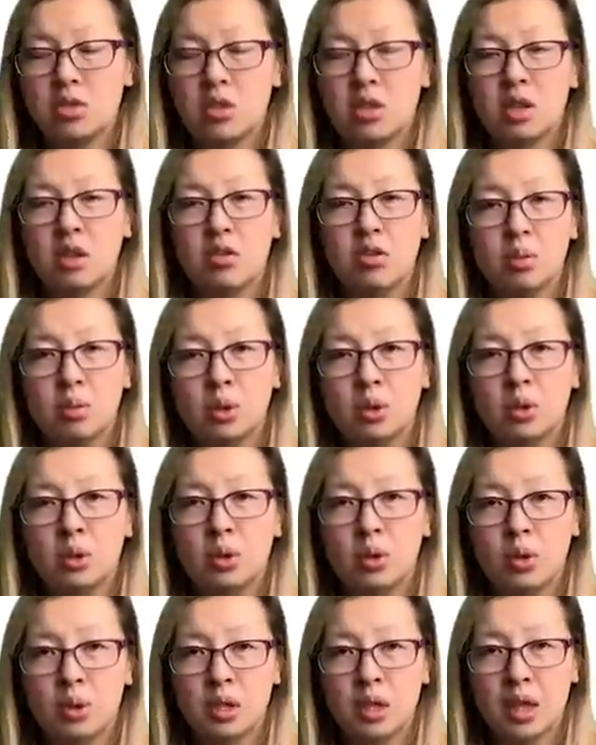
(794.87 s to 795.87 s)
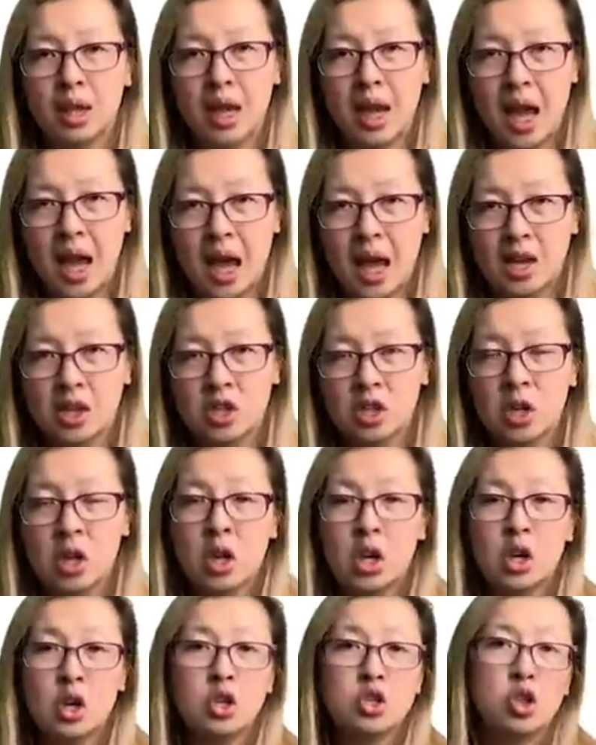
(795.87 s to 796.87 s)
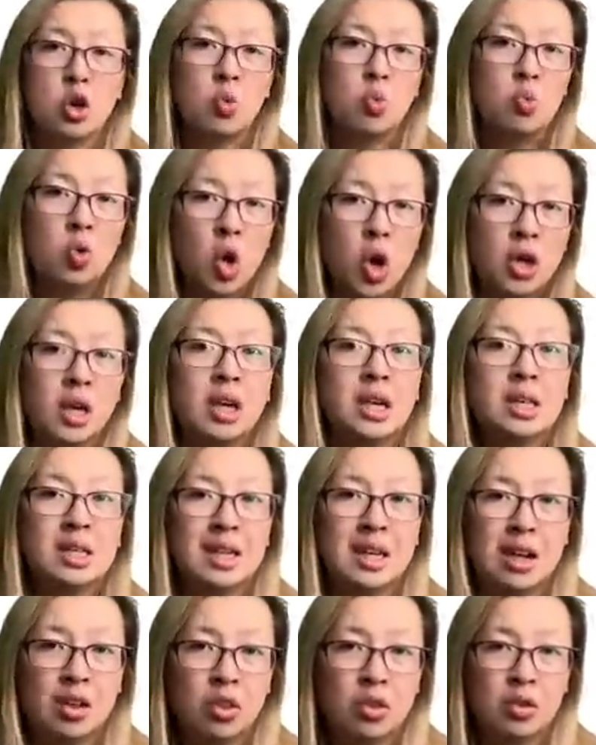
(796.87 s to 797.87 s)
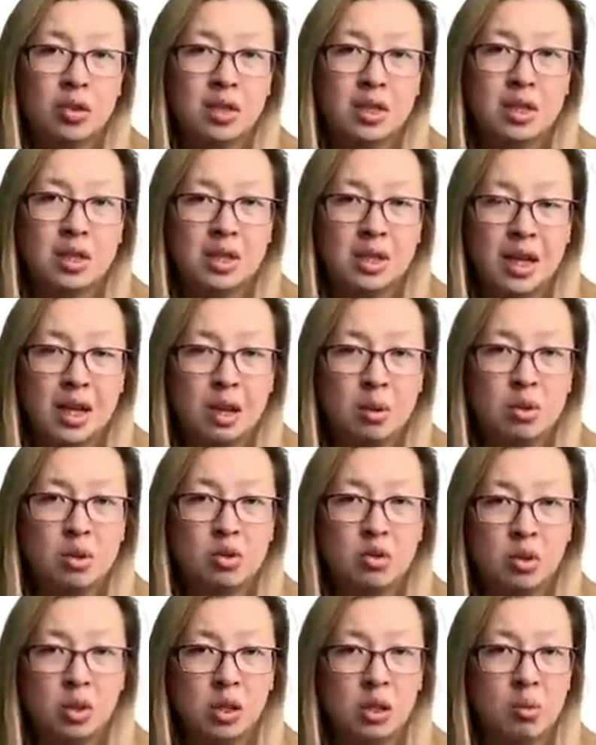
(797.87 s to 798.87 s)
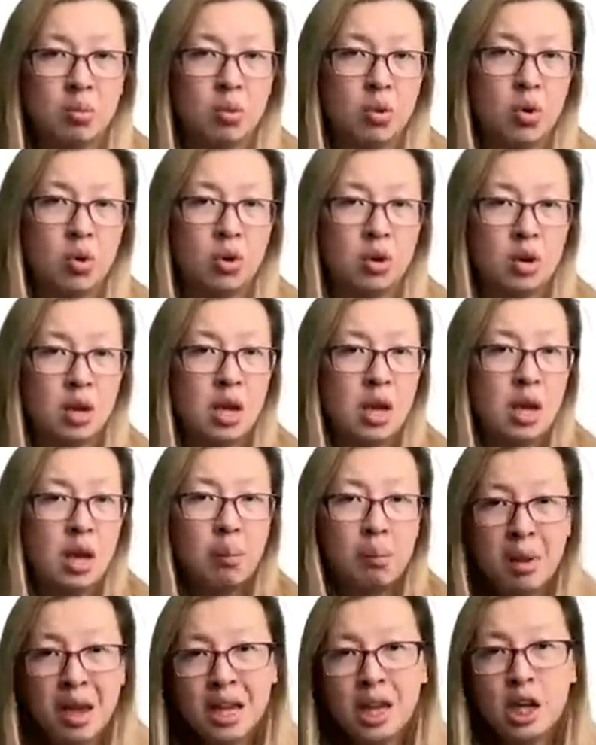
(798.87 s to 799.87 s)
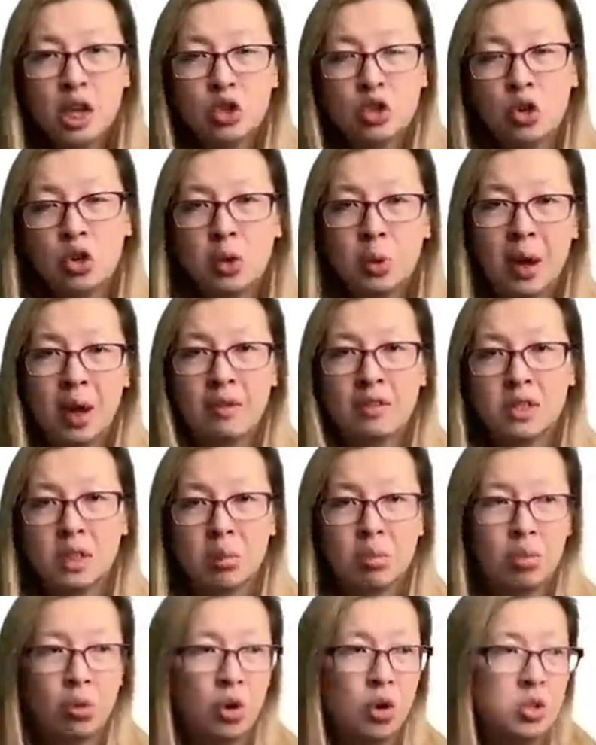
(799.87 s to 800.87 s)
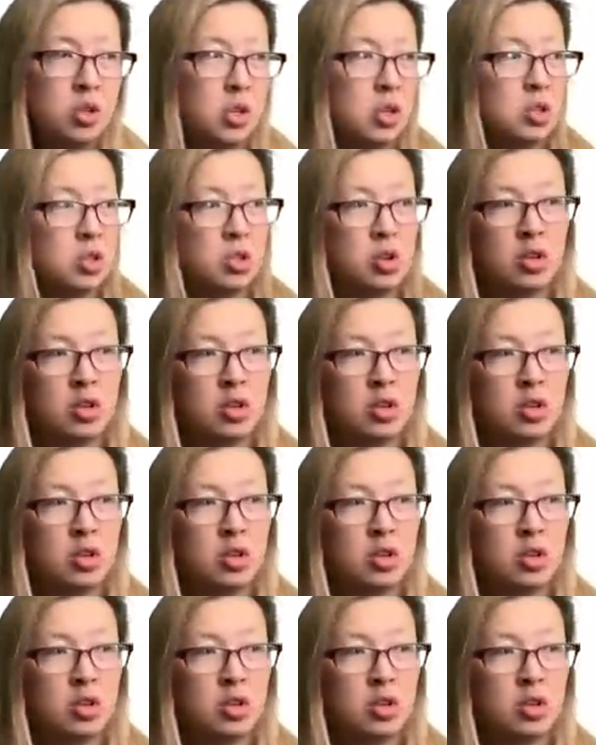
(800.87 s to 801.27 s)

receivable or to cash. So, working together as a team is really important. Making sure you have some process